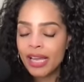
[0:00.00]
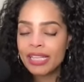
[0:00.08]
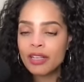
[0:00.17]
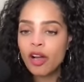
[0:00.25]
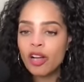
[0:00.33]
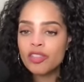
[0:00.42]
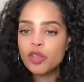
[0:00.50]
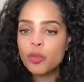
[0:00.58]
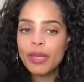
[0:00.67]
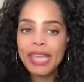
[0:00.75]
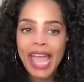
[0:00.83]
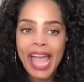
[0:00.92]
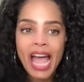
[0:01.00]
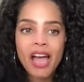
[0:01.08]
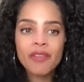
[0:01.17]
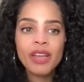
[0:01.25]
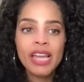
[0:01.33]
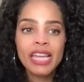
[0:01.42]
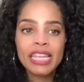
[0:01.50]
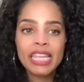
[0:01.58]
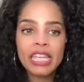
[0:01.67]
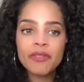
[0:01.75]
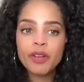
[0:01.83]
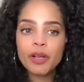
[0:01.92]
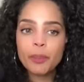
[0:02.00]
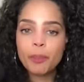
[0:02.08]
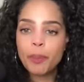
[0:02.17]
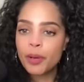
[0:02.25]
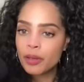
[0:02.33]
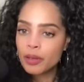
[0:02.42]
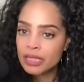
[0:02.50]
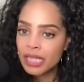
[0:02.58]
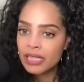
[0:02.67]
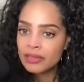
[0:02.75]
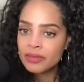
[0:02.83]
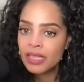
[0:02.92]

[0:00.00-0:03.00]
And also we have Eber Berglund.